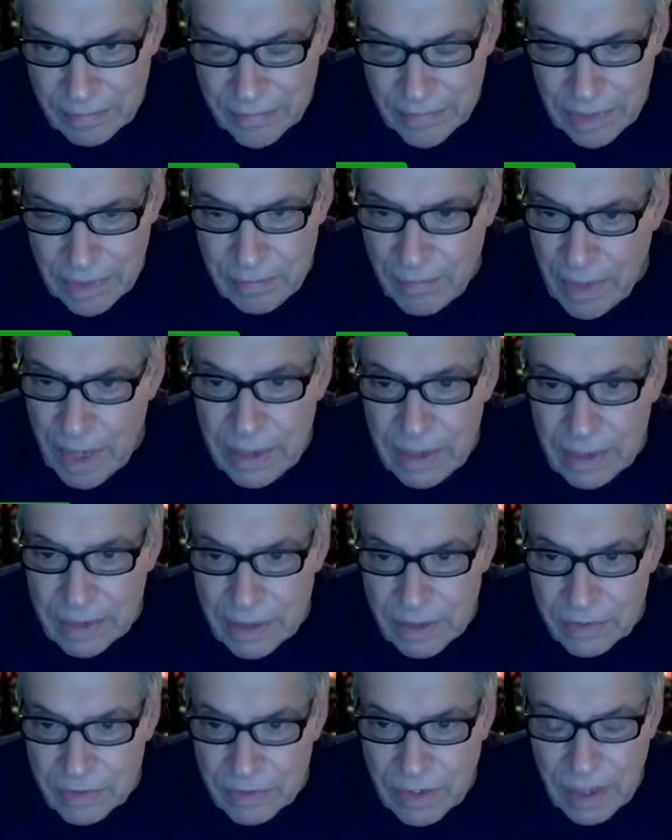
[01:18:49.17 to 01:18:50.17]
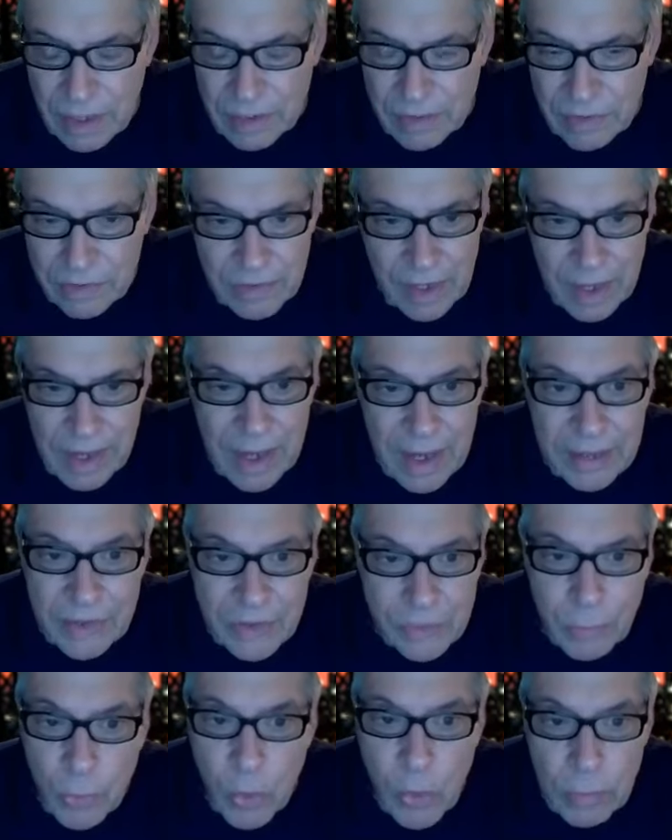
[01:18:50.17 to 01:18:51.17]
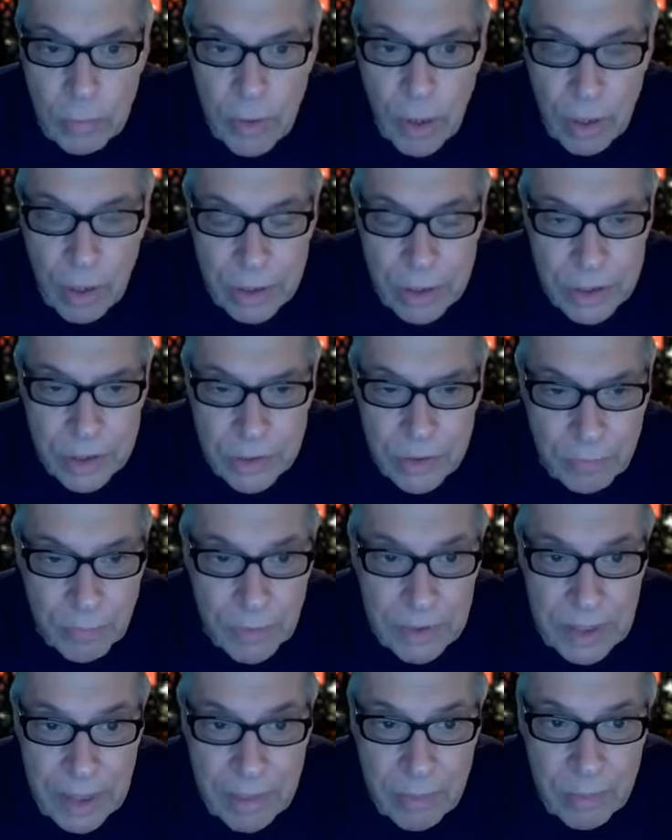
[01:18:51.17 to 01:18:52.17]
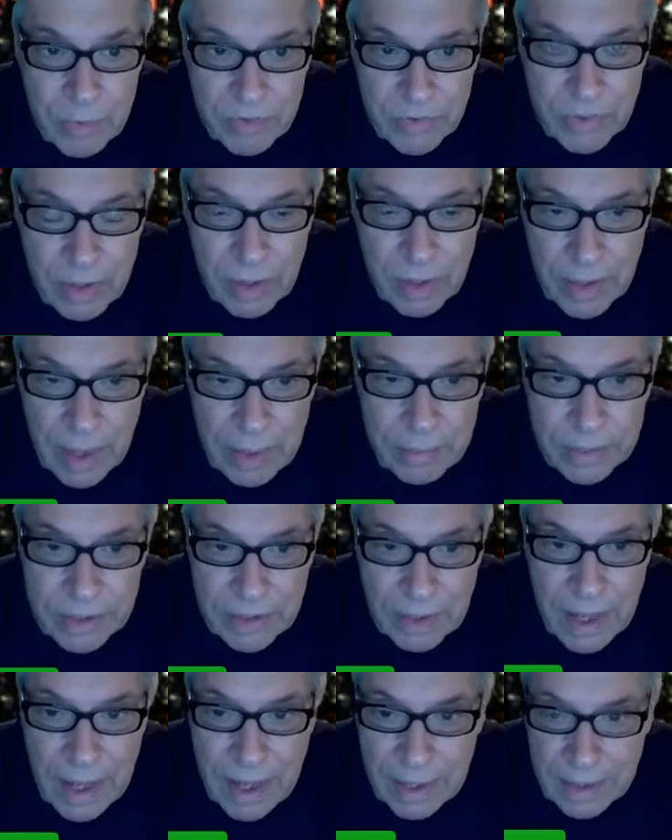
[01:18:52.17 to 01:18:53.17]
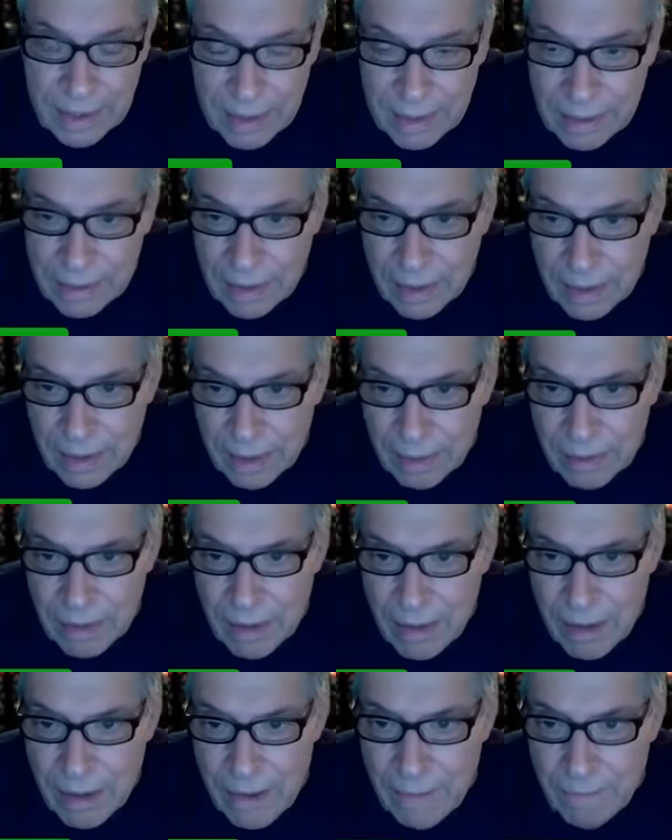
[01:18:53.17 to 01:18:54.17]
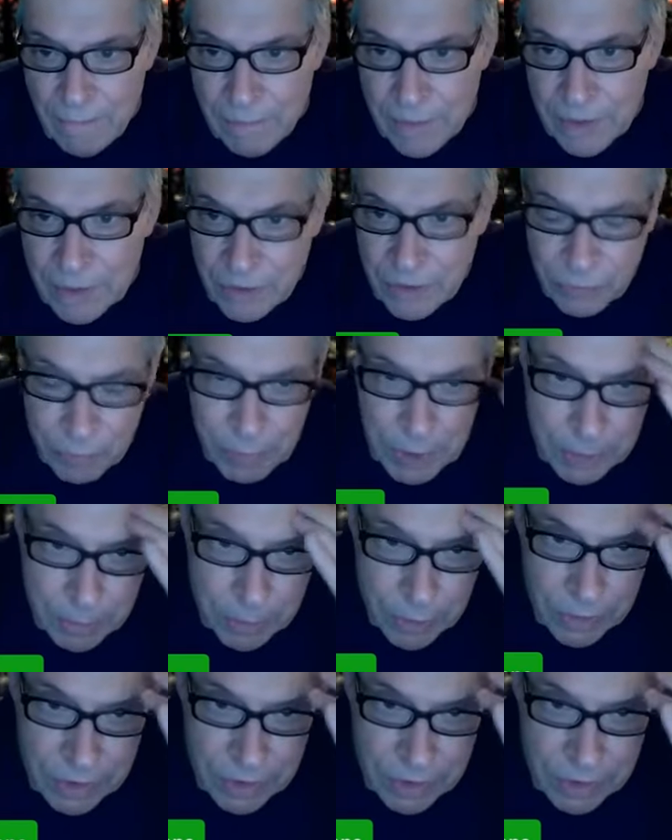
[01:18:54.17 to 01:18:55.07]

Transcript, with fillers: In many of the states, they had small margins, but they were still able to hang in there because people